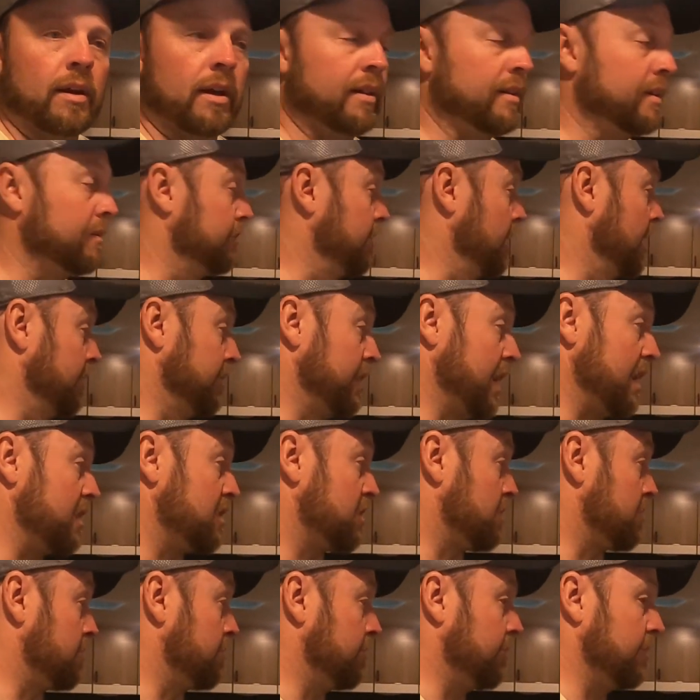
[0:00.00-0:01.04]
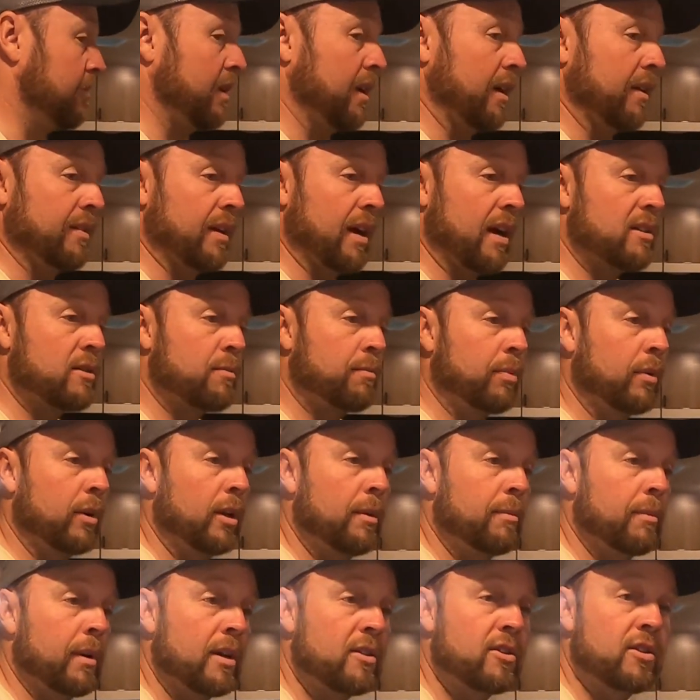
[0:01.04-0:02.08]
And and that's and that's
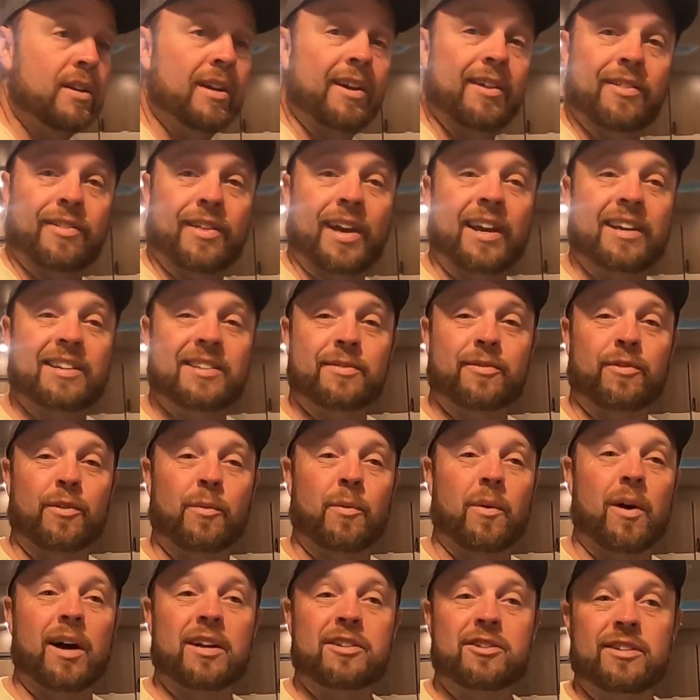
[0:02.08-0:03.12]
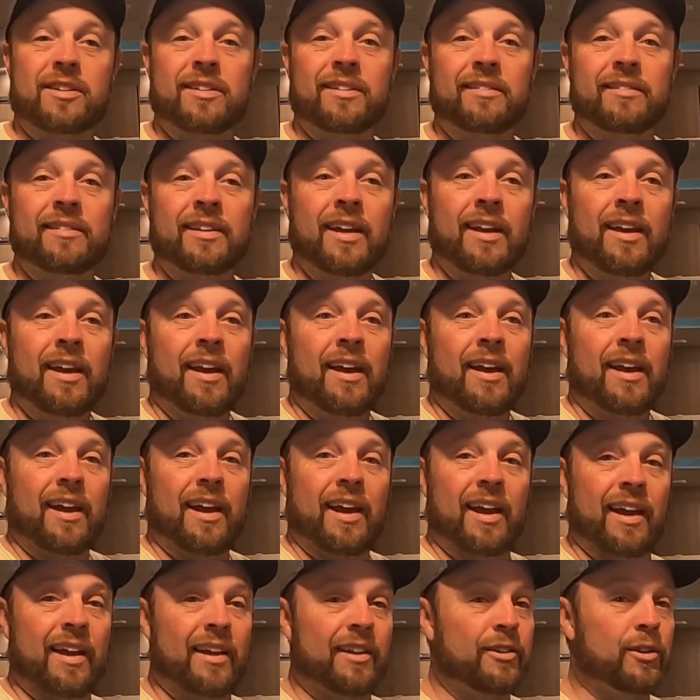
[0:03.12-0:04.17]
pretty much it. Thanks for watching
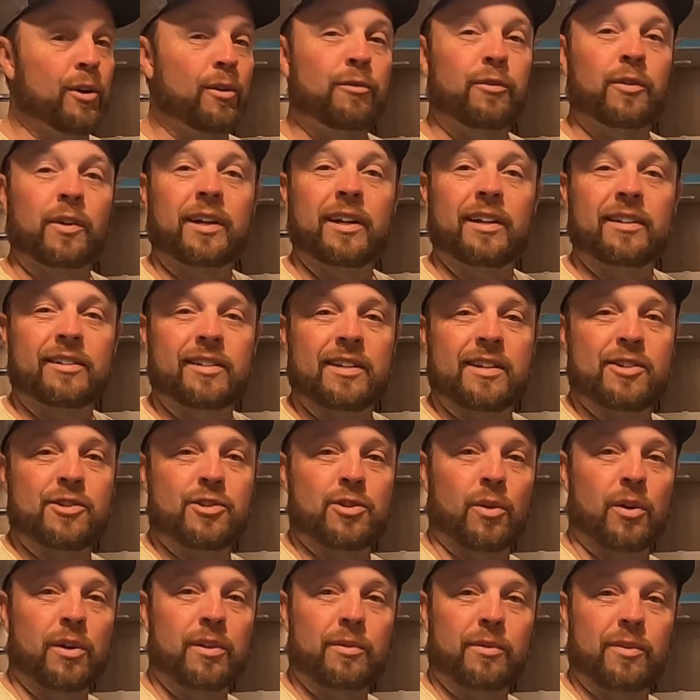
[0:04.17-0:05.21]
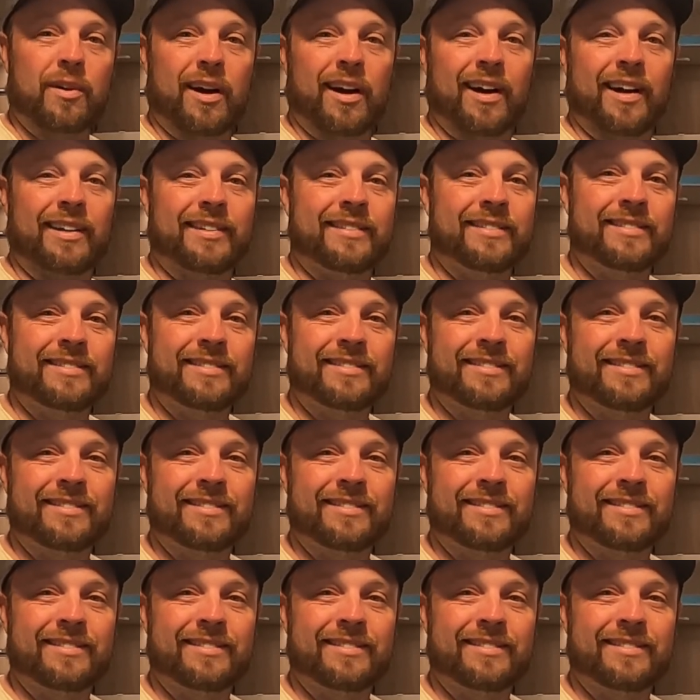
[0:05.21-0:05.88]
and don't forget to enjoy the ride.